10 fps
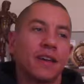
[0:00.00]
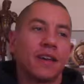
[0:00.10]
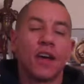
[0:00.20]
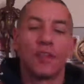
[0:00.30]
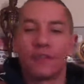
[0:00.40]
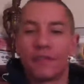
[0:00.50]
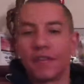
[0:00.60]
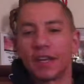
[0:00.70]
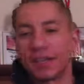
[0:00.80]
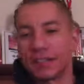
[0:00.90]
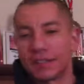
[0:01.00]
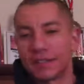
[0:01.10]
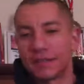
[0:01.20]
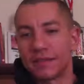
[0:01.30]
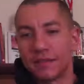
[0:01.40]
health and fitness
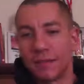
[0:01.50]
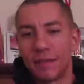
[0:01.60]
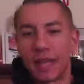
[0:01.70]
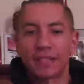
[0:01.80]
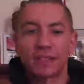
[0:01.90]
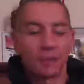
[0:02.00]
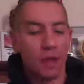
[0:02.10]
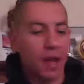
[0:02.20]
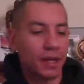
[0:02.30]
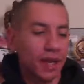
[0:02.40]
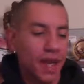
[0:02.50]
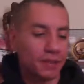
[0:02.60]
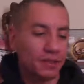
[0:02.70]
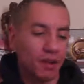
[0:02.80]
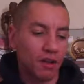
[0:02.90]
based podcast,
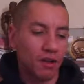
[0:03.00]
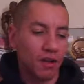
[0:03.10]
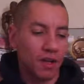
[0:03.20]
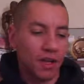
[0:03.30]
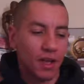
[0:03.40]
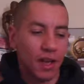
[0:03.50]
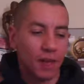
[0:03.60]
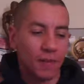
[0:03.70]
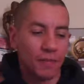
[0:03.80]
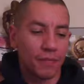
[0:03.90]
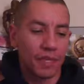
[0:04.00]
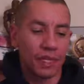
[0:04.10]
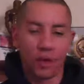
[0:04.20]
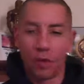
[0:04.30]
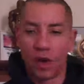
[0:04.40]
so and
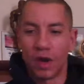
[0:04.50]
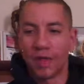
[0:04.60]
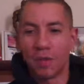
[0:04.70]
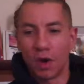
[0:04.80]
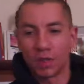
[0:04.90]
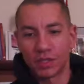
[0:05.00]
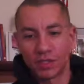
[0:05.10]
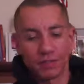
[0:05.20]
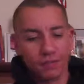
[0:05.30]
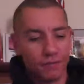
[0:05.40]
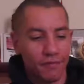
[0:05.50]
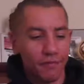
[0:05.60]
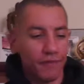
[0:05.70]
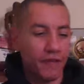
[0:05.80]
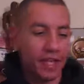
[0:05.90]
you're one of the most
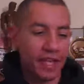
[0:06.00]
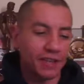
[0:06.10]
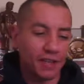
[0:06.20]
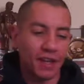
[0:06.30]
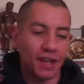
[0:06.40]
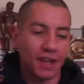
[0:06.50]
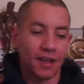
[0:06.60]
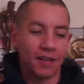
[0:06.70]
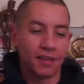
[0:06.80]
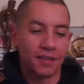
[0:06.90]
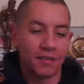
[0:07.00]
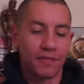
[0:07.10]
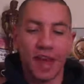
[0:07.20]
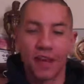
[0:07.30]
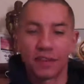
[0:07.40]
fit
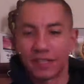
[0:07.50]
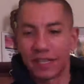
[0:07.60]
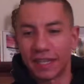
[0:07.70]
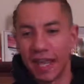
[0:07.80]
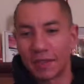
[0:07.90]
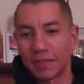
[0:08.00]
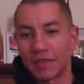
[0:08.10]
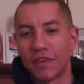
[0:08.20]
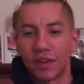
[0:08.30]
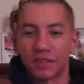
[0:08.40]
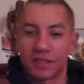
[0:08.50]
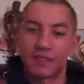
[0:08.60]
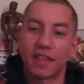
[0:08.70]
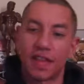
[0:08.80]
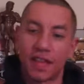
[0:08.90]
fighters in the game as far as
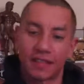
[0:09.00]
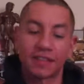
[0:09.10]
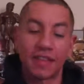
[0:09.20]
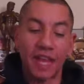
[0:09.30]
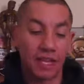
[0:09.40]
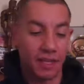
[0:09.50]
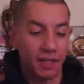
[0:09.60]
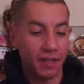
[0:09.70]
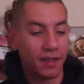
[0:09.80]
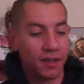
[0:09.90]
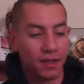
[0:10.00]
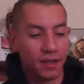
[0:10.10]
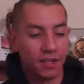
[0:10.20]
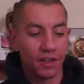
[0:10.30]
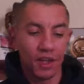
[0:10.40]
aesthetically,
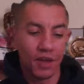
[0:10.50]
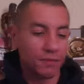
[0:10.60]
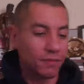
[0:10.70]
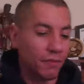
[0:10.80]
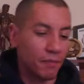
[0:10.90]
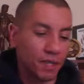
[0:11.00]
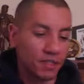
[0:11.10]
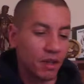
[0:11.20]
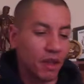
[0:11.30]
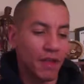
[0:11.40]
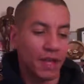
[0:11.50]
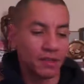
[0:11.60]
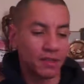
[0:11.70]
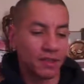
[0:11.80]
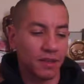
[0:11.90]
and you got muscle, all that
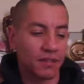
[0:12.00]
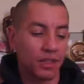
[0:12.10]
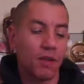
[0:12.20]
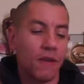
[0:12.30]
good stuff. So